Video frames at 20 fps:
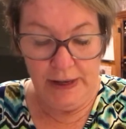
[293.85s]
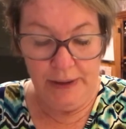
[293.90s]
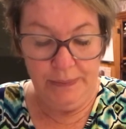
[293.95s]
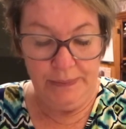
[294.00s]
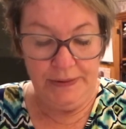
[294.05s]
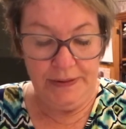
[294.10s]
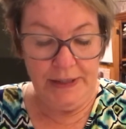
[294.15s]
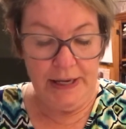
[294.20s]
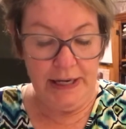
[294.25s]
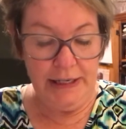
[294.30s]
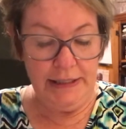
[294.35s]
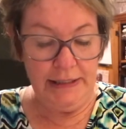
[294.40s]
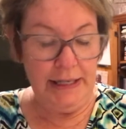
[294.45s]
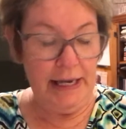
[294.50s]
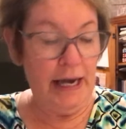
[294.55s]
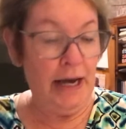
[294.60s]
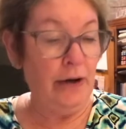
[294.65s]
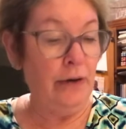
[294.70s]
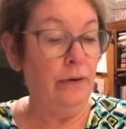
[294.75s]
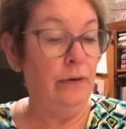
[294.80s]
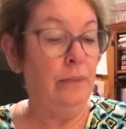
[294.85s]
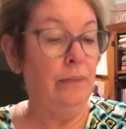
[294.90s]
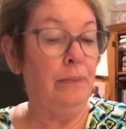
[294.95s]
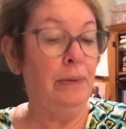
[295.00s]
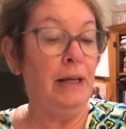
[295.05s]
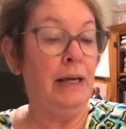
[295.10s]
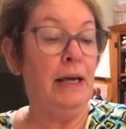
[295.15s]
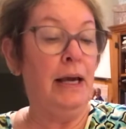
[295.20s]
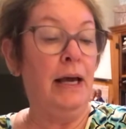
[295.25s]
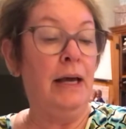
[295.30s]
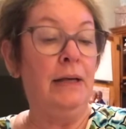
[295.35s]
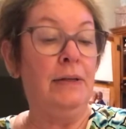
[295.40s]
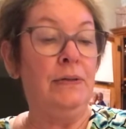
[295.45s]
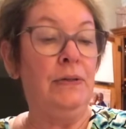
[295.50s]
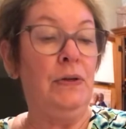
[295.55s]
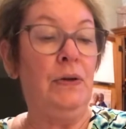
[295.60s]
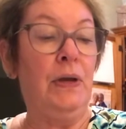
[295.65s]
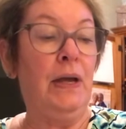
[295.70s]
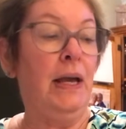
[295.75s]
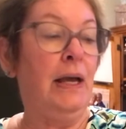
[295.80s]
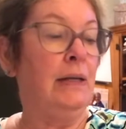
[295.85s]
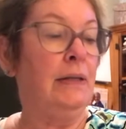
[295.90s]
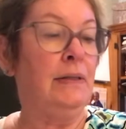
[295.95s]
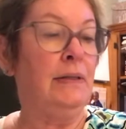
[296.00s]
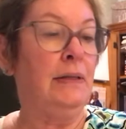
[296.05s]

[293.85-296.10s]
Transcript: upside down because you can't